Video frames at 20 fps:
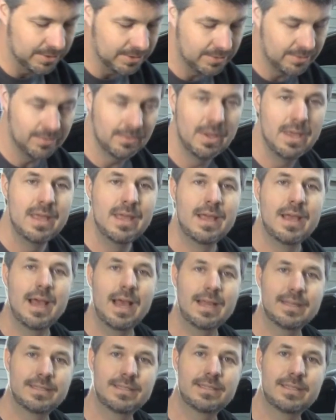So
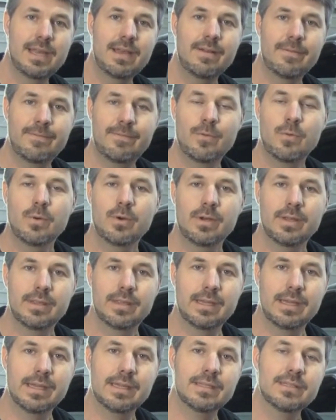a set of 4 of
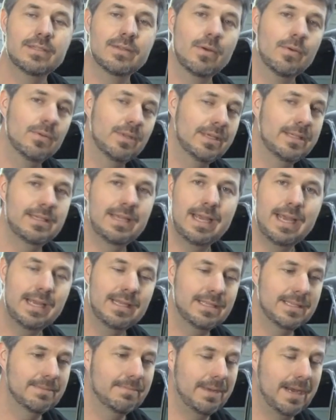these only
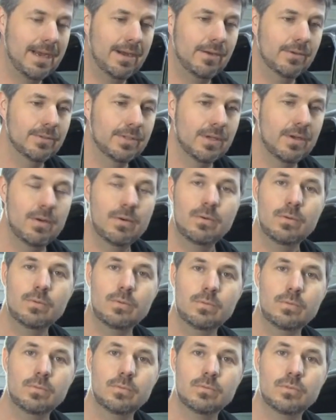takes about,
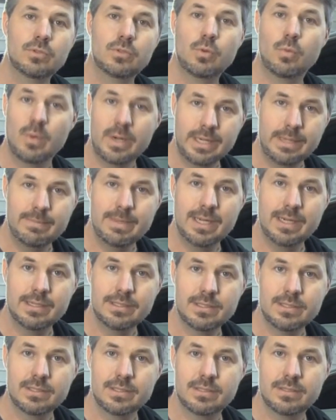20
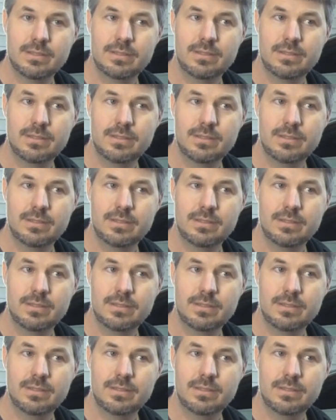minutes,